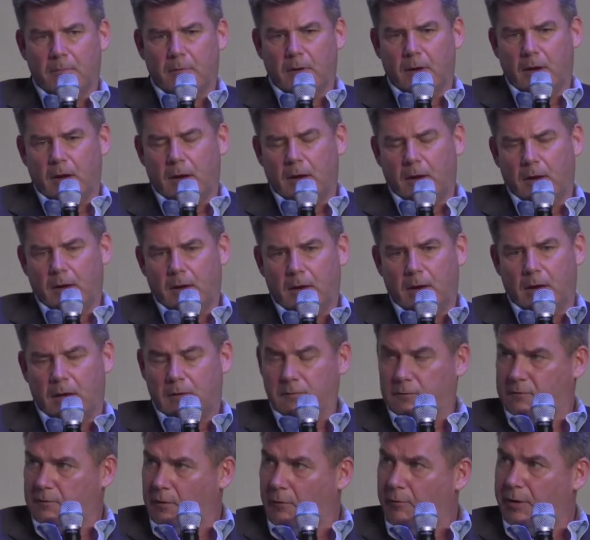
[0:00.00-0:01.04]
uh,
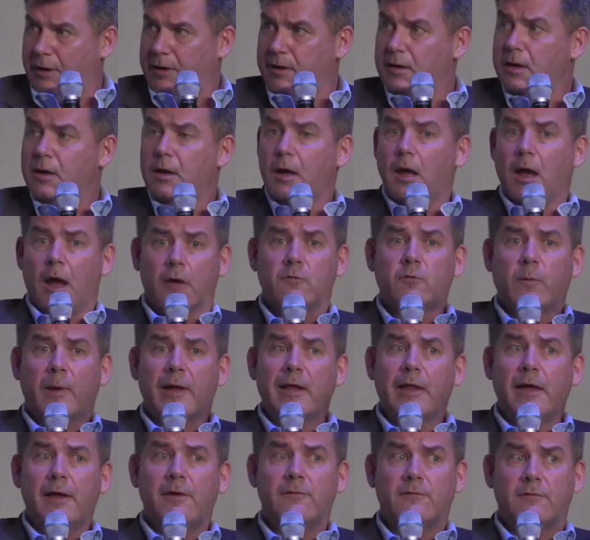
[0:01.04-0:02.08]
and so on, as
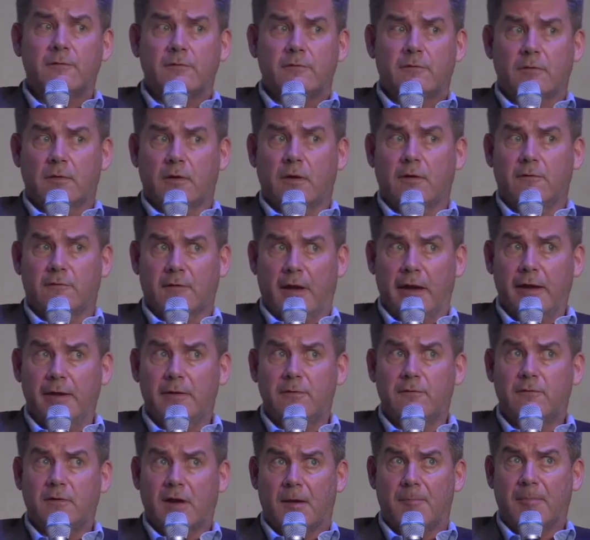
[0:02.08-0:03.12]
well as uh,
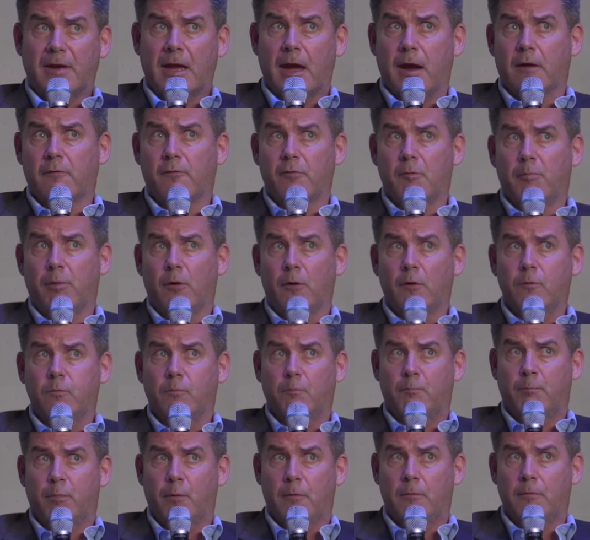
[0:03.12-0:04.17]
signs coming out of the, Bo-
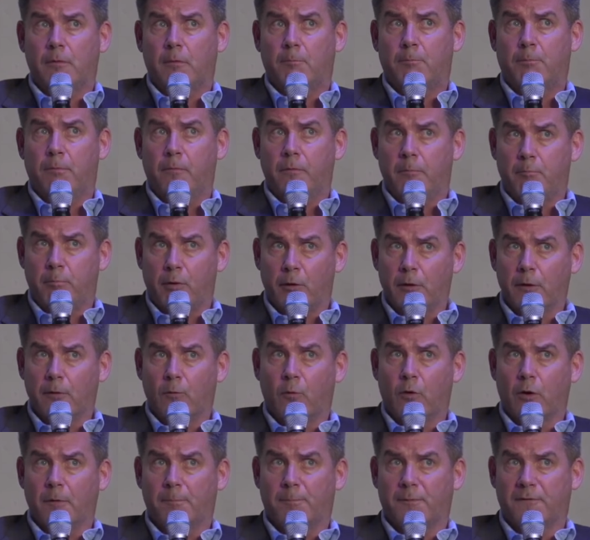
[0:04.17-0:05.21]
the Boer
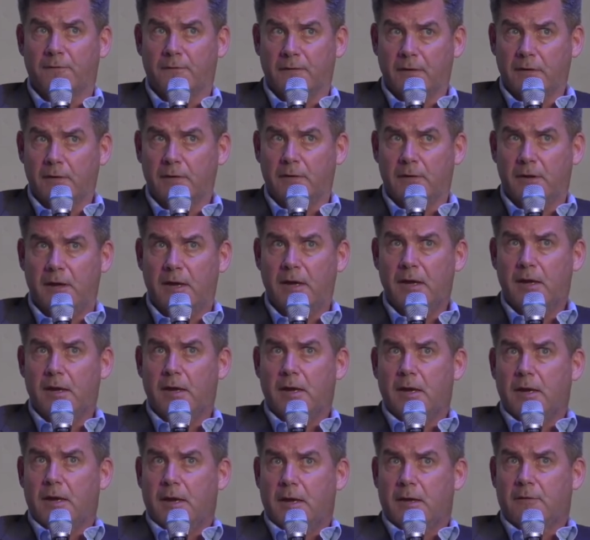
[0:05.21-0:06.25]
War, particularly
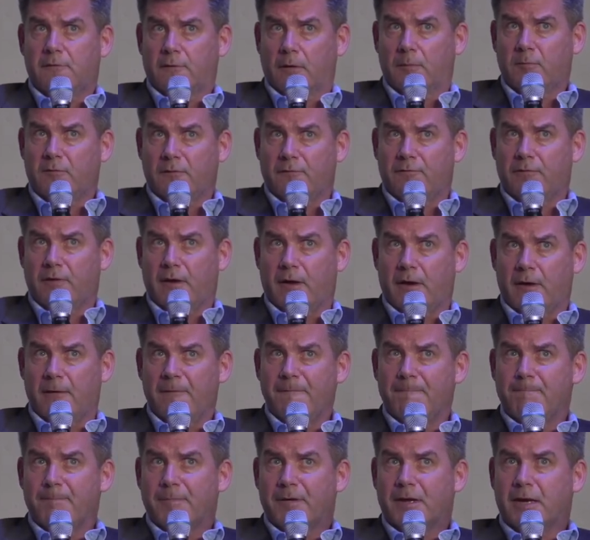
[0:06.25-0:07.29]
in terms of the
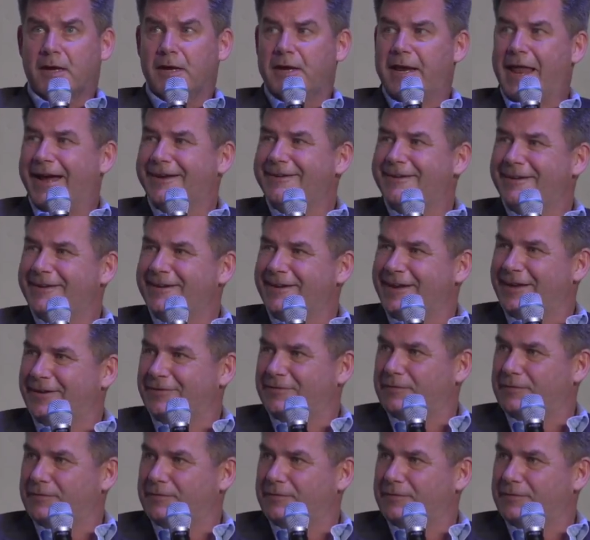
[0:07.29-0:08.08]
connectedness